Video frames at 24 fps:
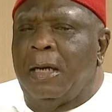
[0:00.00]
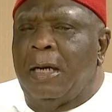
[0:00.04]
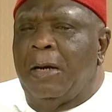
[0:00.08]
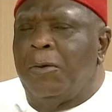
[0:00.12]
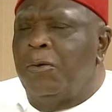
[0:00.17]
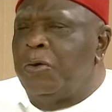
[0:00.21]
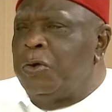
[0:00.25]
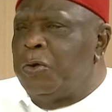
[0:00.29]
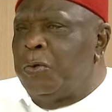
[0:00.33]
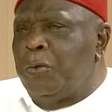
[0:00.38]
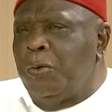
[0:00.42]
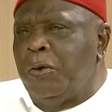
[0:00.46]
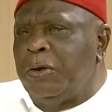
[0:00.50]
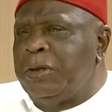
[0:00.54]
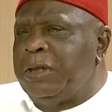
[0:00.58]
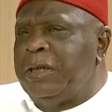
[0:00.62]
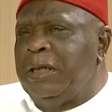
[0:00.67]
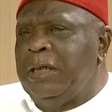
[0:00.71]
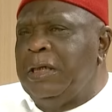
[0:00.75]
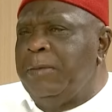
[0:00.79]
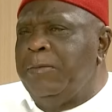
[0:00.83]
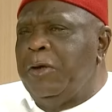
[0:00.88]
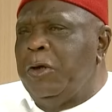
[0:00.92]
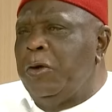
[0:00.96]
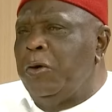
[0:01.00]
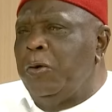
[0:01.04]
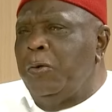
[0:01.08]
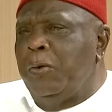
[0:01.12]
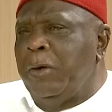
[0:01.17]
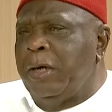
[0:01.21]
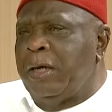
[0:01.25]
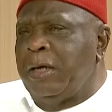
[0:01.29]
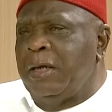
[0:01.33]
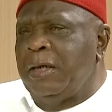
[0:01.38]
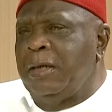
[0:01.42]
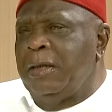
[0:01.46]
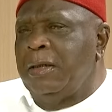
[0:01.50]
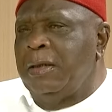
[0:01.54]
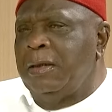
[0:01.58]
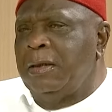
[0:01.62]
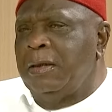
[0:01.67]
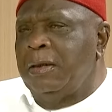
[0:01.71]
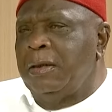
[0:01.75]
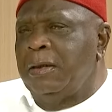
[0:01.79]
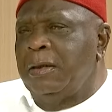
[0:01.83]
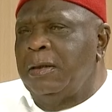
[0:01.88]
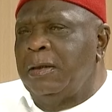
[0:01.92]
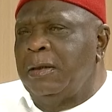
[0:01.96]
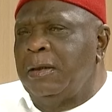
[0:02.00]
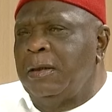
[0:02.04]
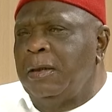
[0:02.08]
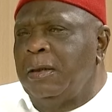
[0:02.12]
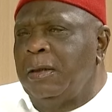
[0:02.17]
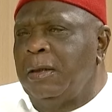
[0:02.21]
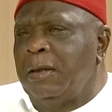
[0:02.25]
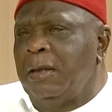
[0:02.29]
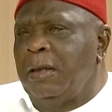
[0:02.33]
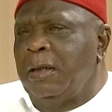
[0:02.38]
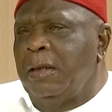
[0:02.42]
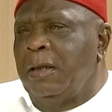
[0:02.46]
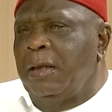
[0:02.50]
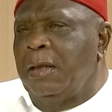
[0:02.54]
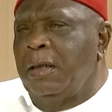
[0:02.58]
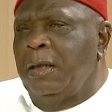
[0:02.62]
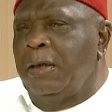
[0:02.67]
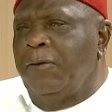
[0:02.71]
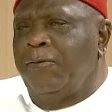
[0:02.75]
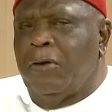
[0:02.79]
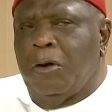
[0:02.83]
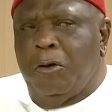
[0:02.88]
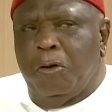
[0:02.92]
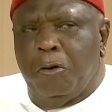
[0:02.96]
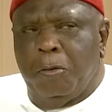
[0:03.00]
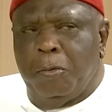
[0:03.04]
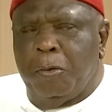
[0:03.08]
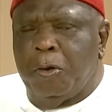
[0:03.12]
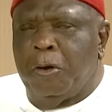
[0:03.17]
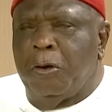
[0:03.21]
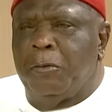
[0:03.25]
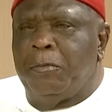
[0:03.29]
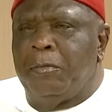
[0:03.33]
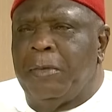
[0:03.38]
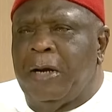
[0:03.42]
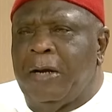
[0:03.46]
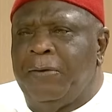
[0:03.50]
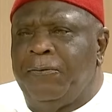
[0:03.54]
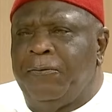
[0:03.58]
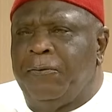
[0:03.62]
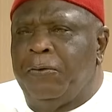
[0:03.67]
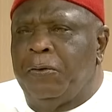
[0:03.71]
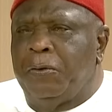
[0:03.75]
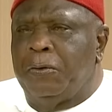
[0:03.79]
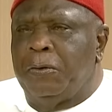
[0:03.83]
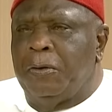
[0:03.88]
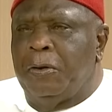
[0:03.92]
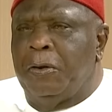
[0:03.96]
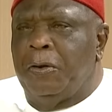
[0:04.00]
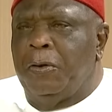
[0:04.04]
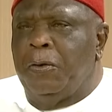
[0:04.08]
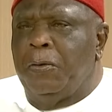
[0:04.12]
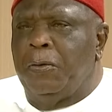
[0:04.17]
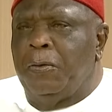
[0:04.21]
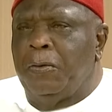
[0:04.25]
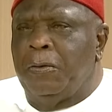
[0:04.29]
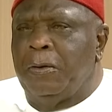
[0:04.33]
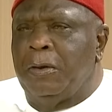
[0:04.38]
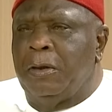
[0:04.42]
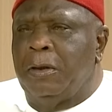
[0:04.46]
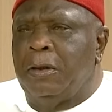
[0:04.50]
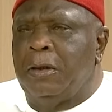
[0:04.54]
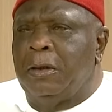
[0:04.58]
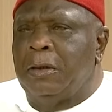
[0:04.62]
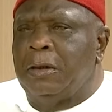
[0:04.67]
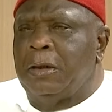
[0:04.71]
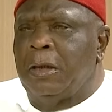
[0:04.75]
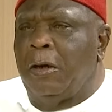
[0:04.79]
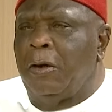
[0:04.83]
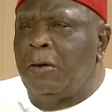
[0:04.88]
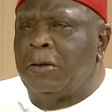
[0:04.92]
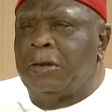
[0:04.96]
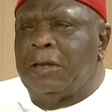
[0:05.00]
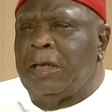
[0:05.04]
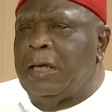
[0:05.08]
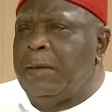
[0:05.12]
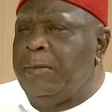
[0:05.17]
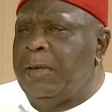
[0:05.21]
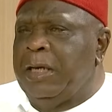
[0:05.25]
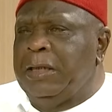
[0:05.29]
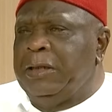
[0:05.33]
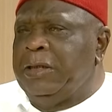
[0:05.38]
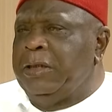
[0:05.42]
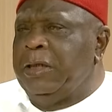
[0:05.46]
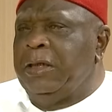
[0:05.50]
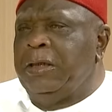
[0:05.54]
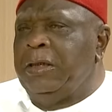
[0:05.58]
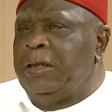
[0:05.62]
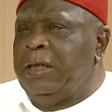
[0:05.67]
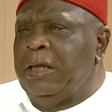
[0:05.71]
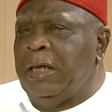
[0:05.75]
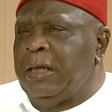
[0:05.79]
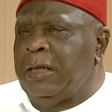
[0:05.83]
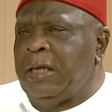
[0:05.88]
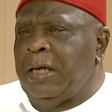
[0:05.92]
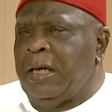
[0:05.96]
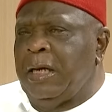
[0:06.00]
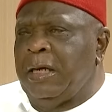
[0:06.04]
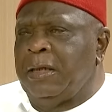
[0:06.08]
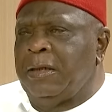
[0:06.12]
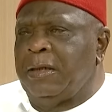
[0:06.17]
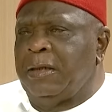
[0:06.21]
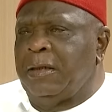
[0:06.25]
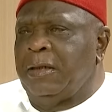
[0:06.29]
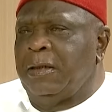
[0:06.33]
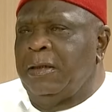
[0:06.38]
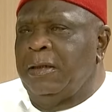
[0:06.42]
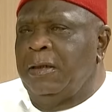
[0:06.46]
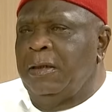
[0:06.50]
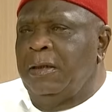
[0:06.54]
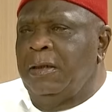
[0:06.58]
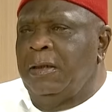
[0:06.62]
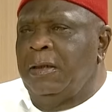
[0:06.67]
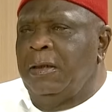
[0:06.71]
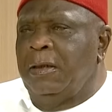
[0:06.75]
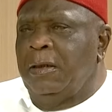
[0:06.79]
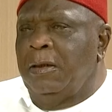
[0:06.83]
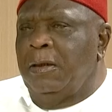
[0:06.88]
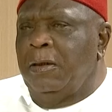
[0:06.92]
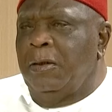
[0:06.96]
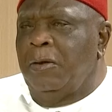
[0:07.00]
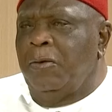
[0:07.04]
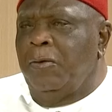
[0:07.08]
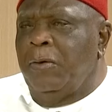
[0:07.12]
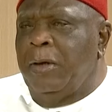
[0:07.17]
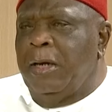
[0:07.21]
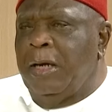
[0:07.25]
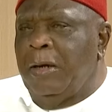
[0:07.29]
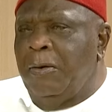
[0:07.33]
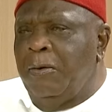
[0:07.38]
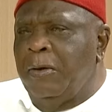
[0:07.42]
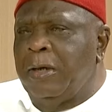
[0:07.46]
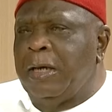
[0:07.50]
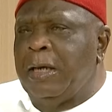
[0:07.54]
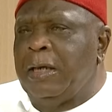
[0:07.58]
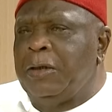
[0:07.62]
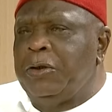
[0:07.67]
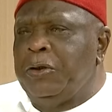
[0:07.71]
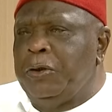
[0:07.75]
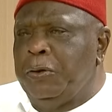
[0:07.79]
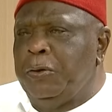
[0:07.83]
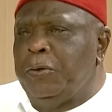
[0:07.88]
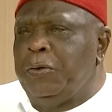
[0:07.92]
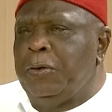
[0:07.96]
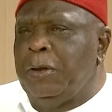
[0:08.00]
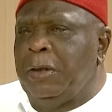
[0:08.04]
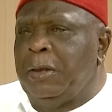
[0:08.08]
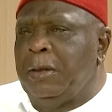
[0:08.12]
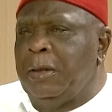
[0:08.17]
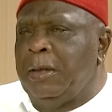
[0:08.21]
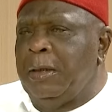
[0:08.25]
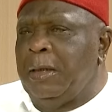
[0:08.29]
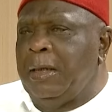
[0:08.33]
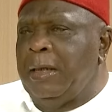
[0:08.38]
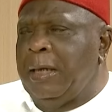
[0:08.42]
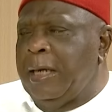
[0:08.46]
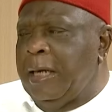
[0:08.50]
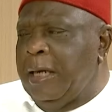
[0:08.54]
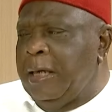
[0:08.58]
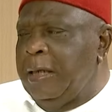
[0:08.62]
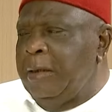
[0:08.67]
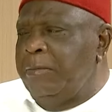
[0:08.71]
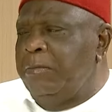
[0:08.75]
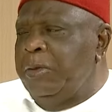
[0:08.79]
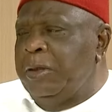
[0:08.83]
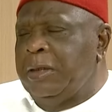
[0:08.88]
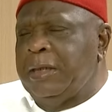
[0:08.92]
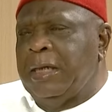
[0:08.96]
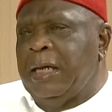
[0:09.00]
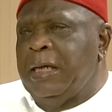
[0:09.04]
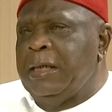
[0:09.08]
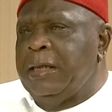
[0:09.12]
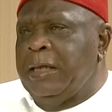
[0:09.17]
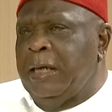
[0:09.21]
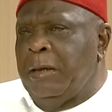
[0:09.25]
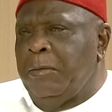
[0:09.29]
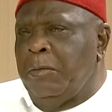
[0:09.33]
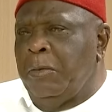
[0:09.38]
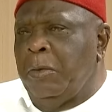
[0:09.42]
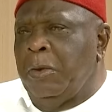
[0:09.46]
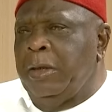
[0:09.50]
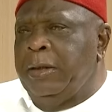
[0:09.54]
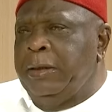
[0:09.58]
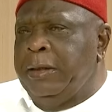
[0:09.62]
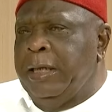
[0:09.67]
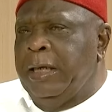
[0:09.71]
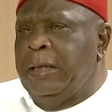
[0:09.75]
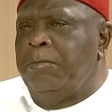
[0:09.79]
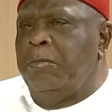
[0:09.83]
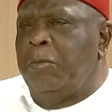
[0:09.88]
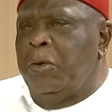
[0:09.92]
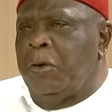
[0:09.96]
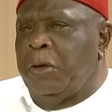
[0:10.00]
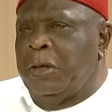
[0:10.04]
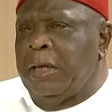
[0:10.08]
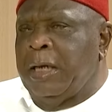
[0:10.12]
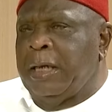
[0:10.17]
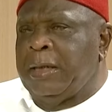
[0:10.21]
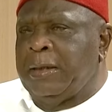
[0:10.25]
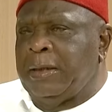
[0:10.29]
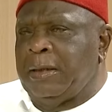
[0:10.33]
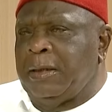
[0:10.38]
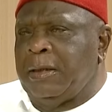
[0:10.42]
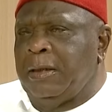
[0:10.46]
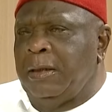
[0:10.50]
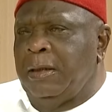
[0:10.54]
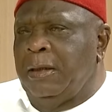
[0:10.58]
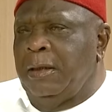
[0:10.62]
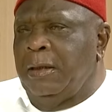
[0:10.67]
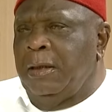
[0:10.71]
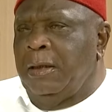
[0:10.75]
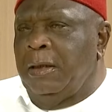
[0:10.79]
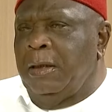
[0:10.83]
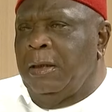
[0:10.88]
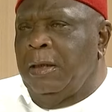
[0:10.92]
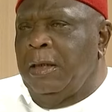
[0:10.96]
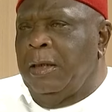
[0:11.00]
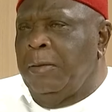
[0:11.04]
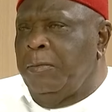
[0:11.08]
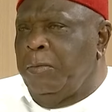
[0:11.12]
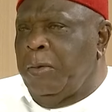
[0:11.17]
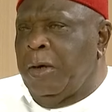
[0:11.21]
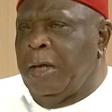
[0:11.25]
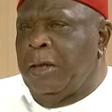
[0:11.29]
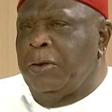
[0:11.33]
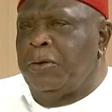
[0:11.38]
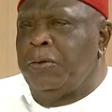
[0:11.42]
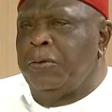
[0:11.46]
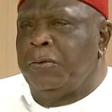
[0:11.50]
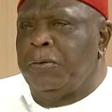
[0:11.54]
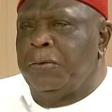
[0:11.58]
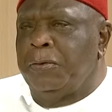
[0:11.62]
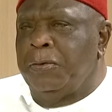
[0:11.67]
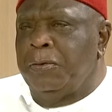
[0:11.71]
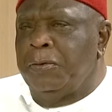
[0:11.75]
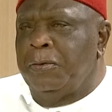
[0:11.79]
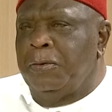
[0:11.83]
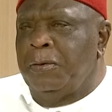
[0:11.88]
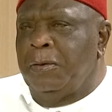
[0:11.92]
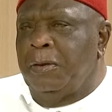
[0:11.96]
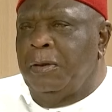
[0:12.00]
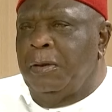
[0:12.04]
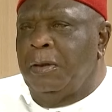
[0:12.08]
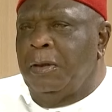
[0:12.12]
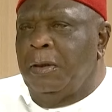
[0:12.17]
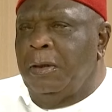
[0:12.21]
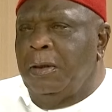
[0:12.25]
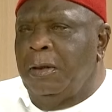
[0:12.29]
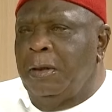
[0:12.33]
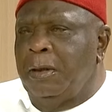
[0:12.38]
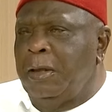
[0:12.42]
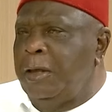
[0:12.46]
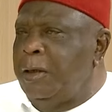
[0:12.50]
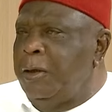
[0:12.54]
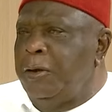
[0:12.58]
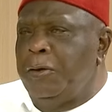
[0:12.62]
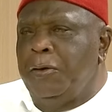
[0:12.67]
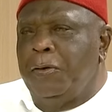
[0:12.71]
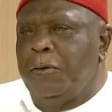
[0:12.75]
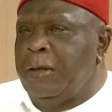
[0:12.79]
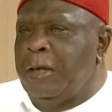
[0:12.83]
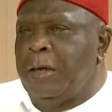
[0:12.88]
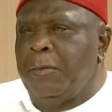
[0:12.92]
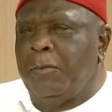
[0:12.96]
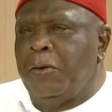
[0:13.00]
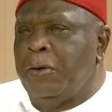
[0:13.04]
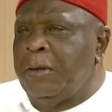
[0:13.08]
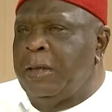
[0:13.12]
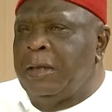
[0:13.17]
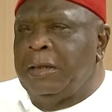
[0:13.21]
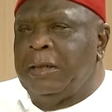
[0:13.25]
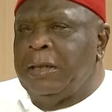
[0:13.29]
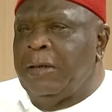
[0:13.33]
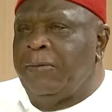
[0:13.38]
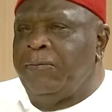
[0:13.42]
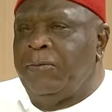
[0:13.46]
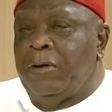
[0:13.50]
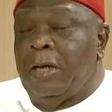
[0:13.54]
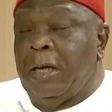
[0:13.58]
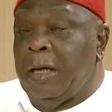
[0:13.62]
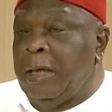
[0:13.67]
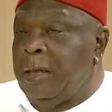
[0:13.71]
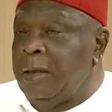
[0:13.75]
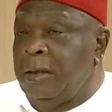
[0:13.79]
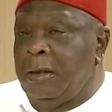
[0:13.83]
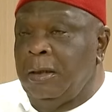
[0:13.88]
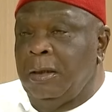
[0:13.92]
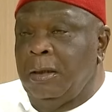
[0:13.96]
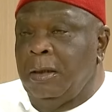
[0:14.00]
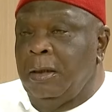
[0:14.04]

I was watching him in Owerri. If I open up my phone, you know, it's a long time I shed tears last. When I look at children lying beside their dead mothers in Plateau, they didn't know their mothers have died.